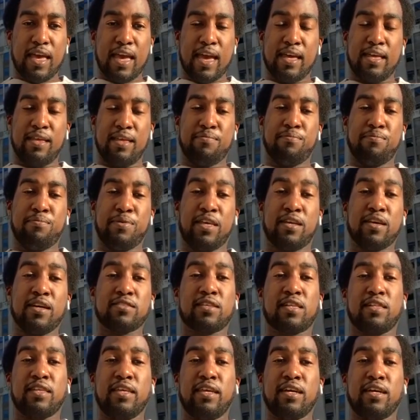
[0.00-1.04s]
And
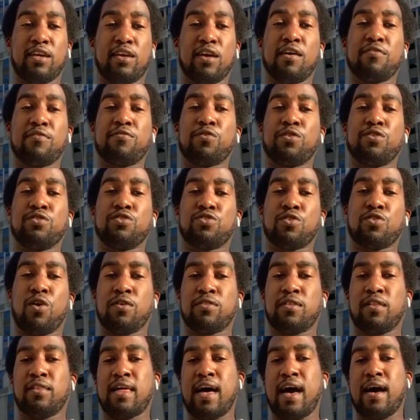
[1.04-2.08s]
because CLIA governs
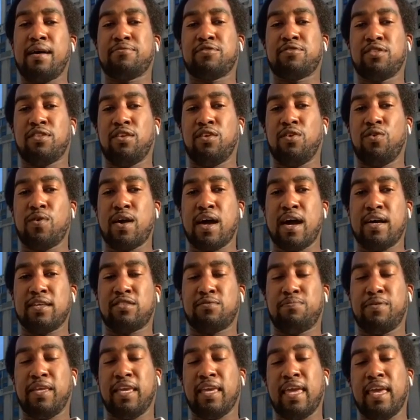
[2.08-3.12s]
all the labs in the
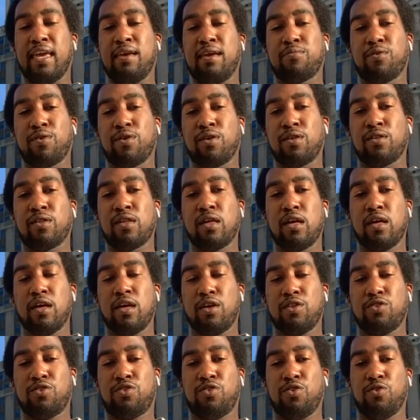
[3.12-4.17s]
US, being able
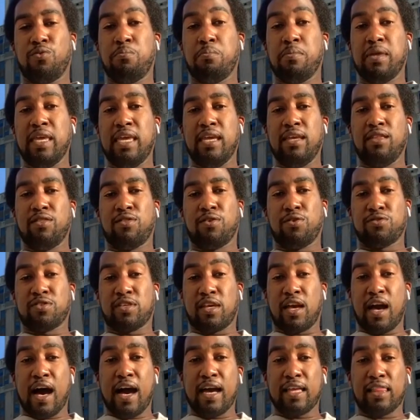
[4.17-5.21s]
to meet those
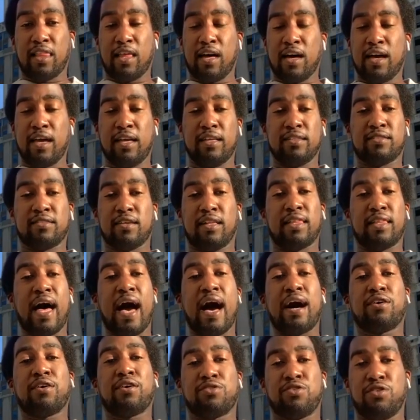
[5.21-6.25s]
guidelines
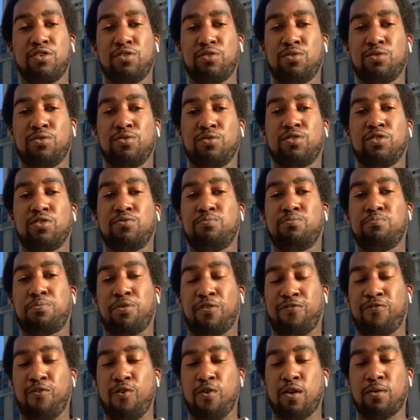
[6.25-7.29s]
allows you to
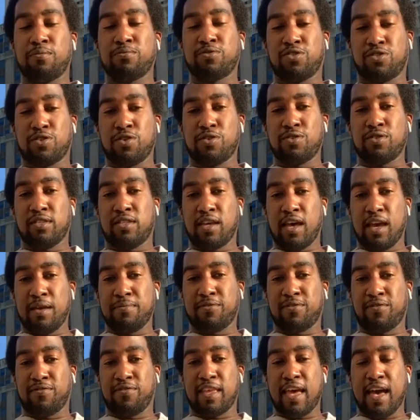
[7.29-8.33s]
perform certain
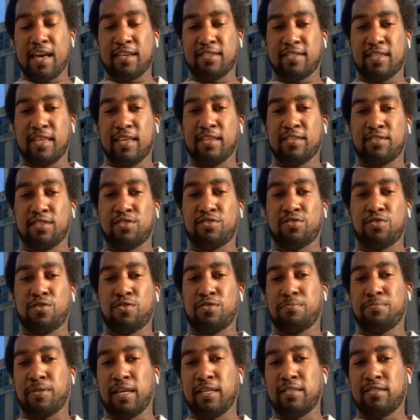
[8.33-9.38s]
types of testings in
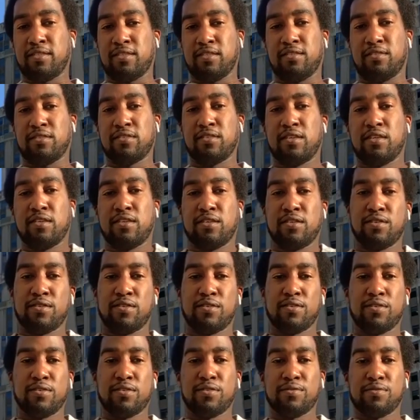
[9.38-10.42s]
certain places.
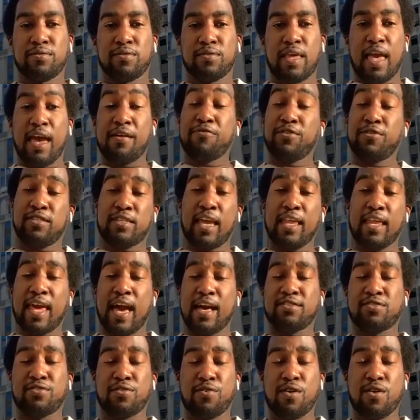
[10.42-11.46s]
This, Every state
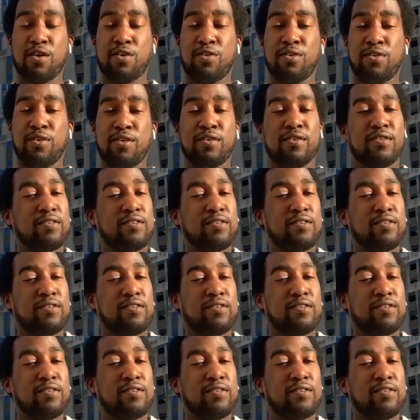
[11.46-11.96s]
has their own.